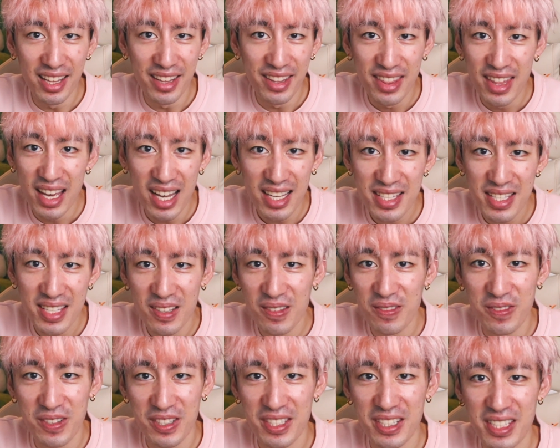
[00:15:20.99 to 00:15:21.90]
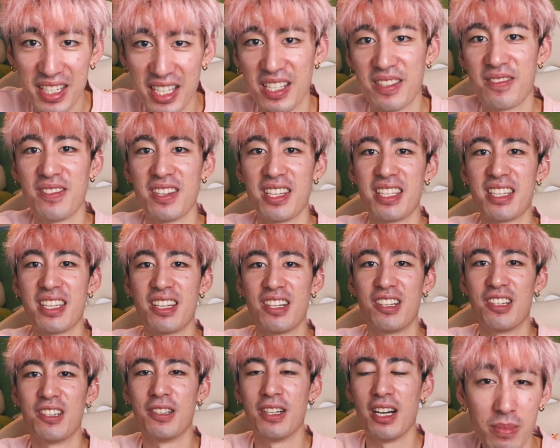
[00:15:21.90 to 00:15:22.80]
that's it for today's
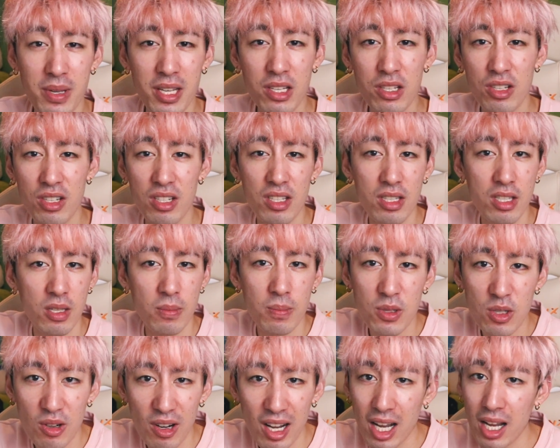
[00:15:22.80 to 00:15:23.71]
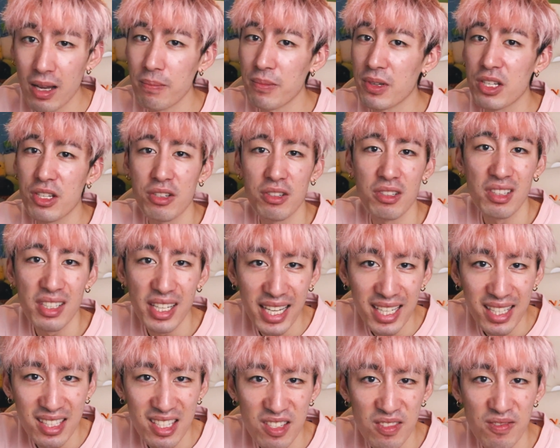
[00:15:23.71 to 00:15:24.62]
video. Make sure to subscribe, make sure to
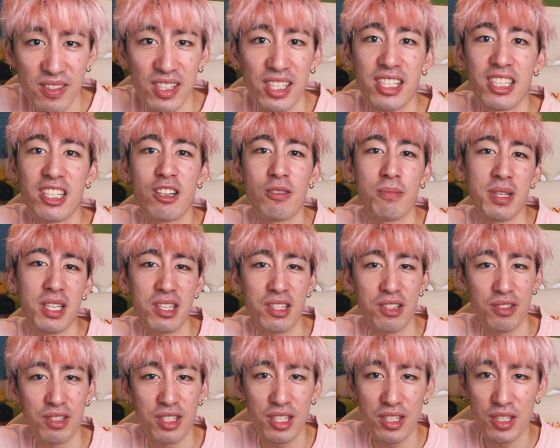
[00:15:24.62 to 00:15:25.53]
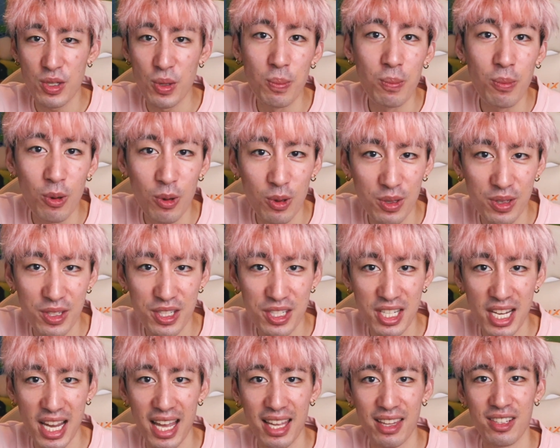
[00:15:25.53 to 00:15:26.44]
like this video, make sure to support the
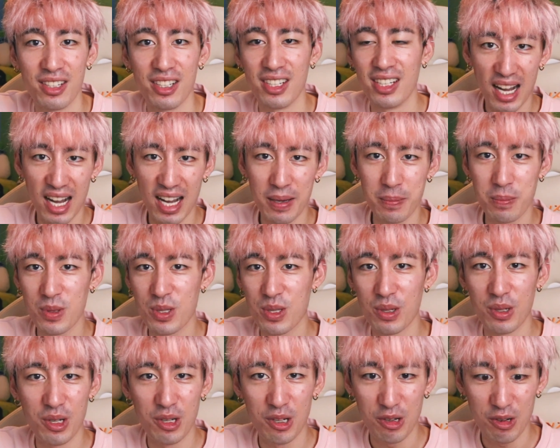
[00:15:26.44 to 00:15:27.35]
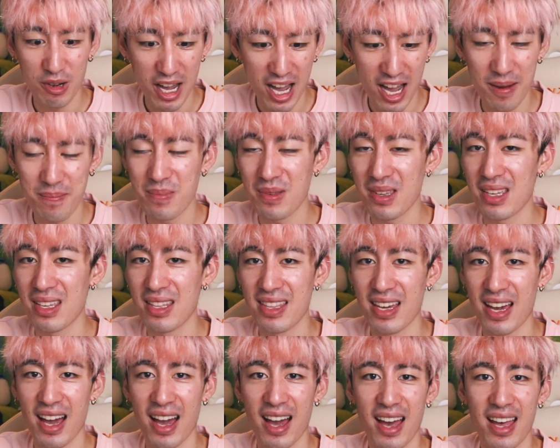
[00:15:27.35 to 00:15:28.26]
channel. I'm so happy
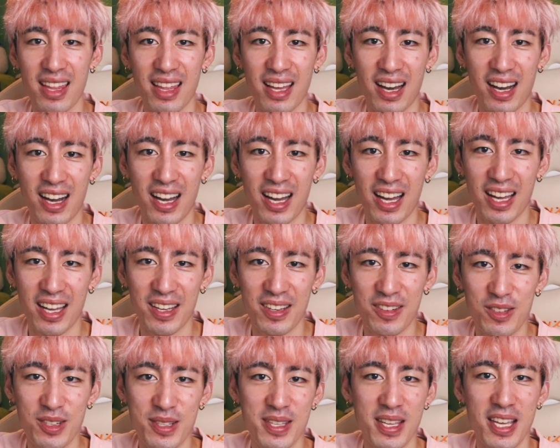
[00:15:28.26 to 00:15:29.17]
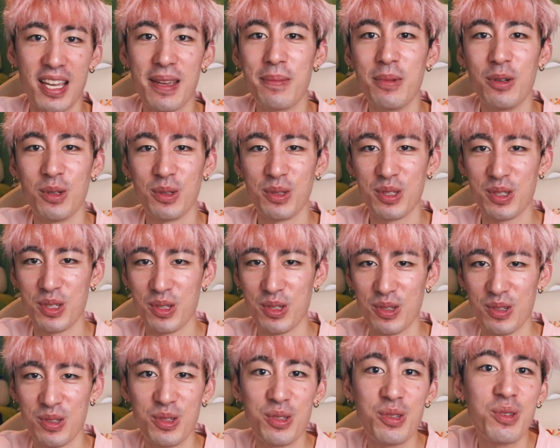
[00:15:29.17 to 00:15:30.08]
that I was able
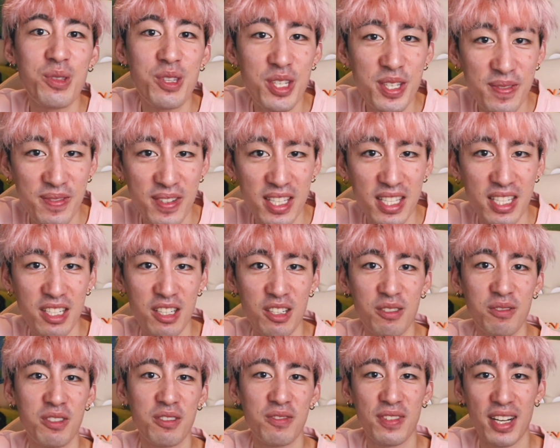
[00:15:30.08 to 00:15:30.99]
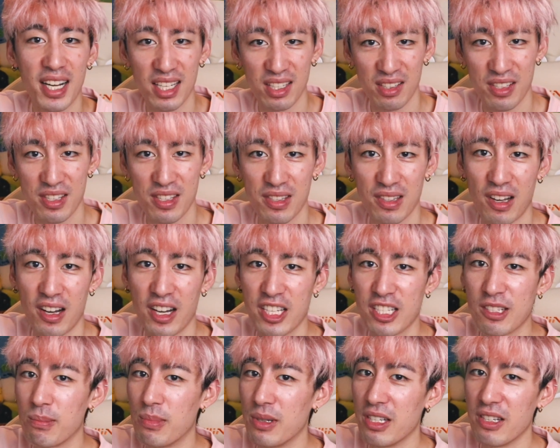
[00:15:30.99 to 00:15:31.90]
to do this video for Violet's
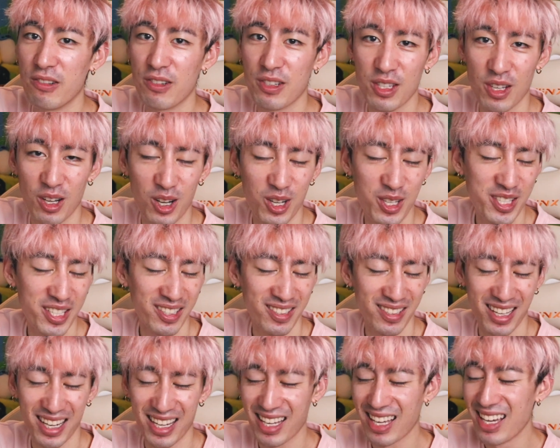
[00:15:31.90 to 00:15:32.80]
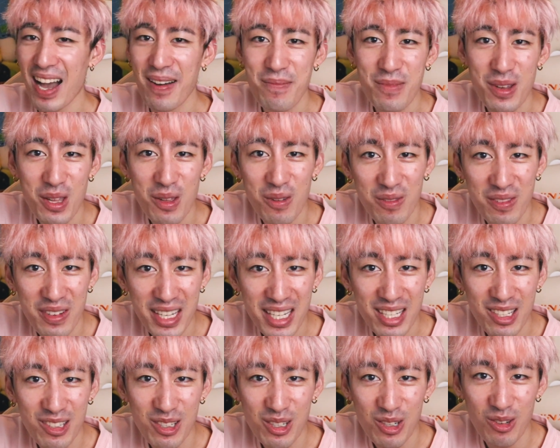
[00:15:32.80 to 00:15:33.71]
launch, but it was also like, haven't made a
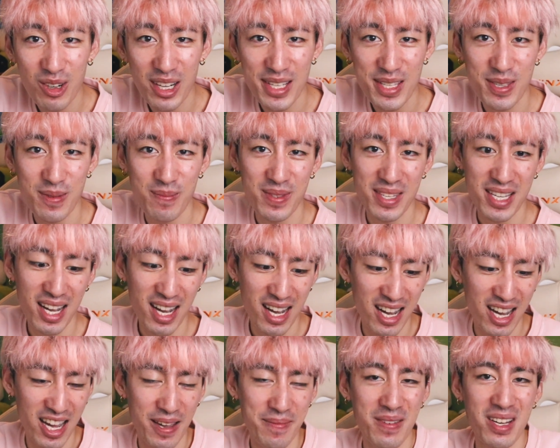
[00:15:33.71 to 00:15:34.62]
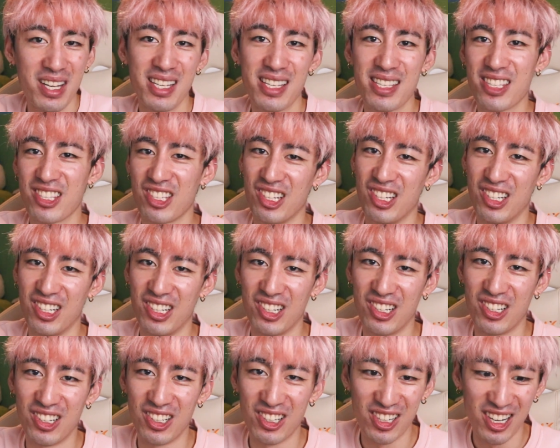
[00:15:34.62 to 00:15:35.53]
video in quite some time,
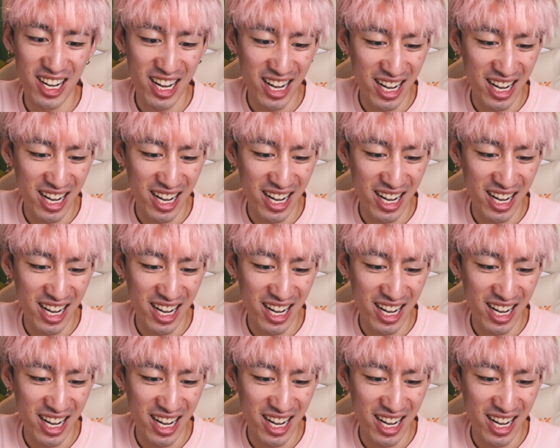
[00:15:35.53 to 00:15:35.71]
so